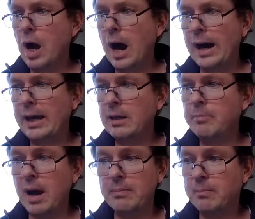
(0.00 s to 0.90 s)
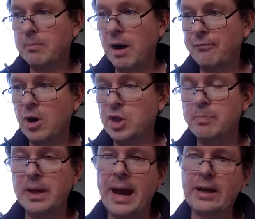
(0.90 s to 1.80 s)
My
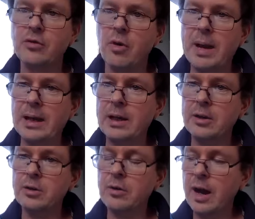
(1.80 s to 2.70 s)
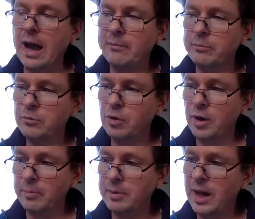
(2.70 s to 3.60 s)
first big act of rebellion, having
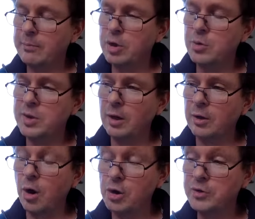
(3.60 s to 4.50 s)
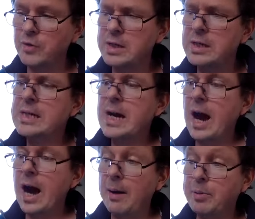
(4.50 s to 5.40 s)
grown up in Cambridge, was to go to Oxford.
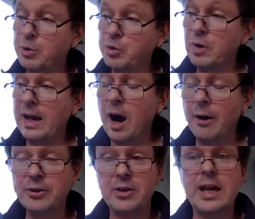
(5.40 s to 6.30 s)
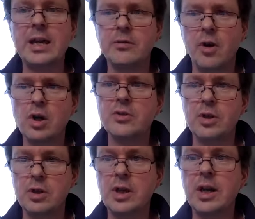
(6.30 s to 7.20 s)
But it was really after the end of
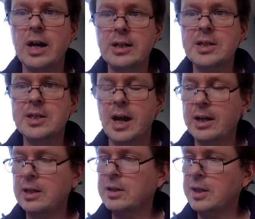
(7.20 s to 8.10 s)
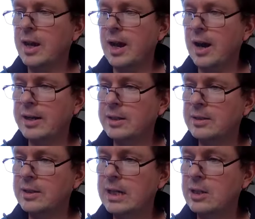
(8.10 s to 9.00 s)
Oxford that I decided I
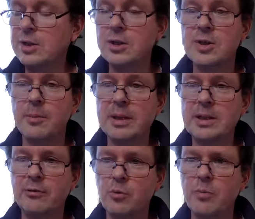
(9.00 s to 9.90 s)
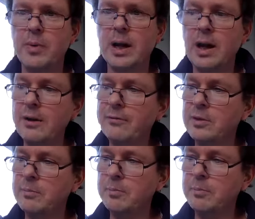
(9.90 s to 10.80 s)
needed to do something different with my life.
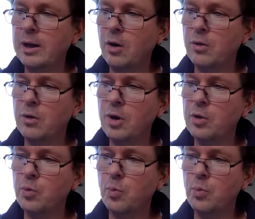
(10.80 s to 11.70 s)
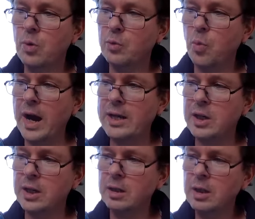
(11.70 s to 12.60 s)
And by long and
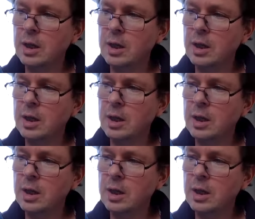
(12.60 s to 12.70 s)
winding